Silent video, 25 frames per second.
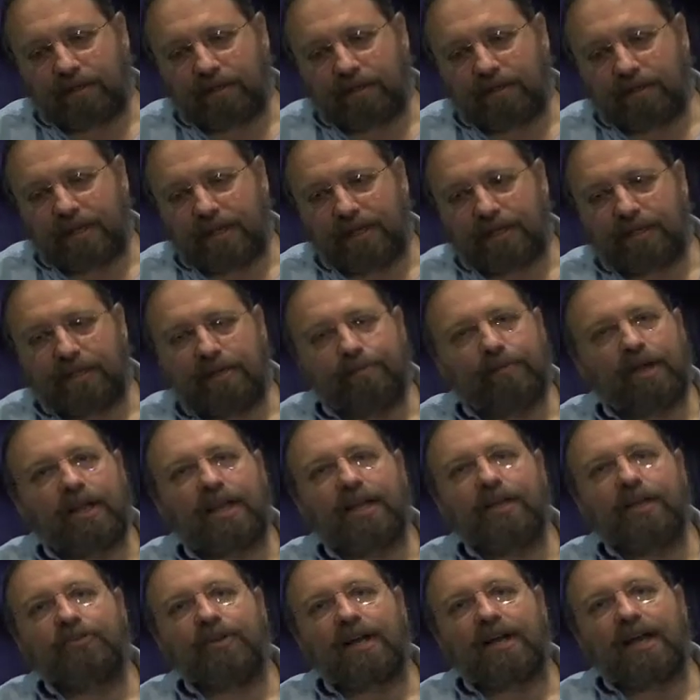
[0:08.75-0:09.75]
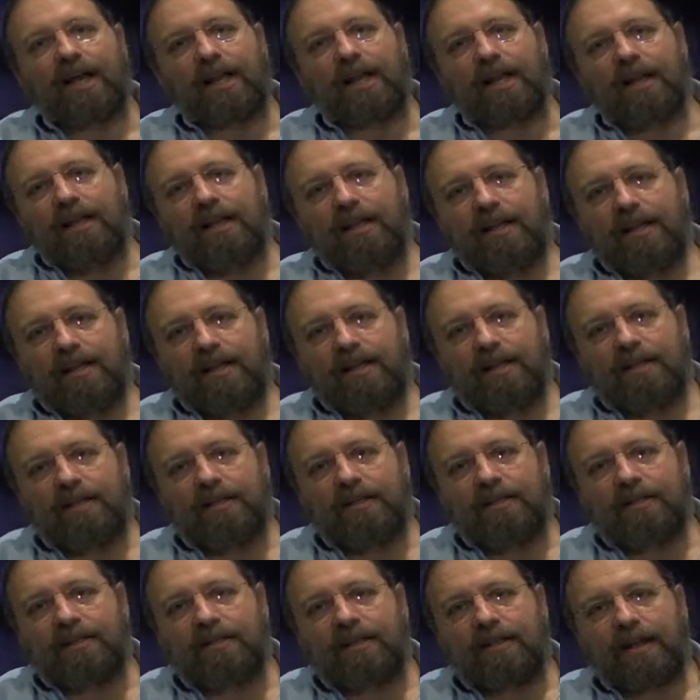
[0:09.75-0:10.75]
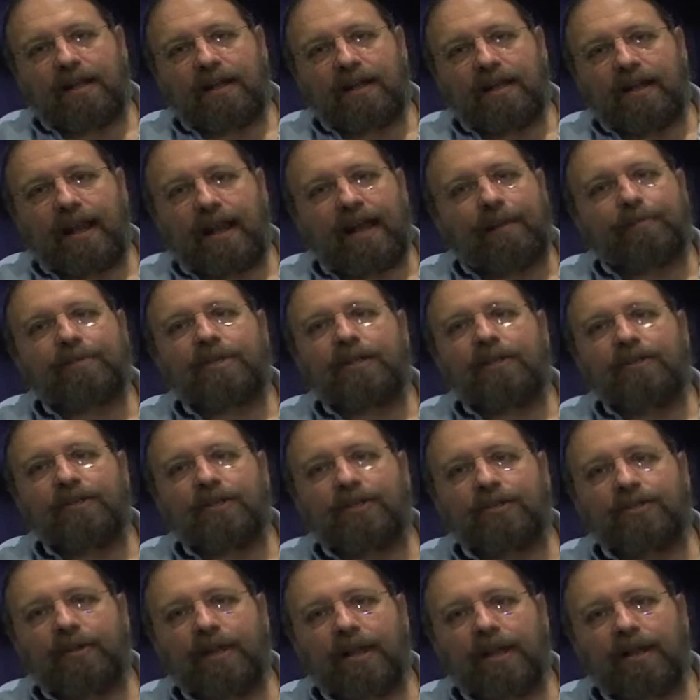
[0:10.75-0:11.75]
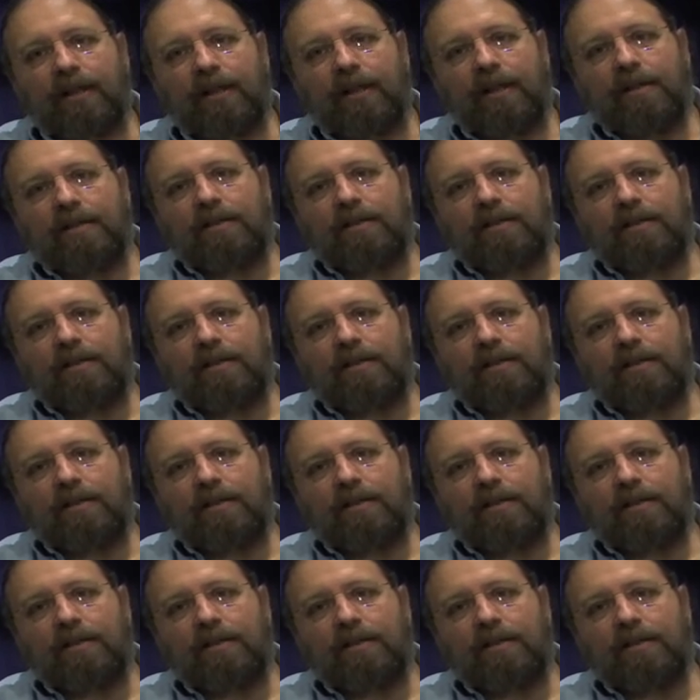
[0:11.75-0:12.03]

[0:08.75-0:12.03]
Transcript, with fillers: Tennessee Monkey Trial is an absolute treat.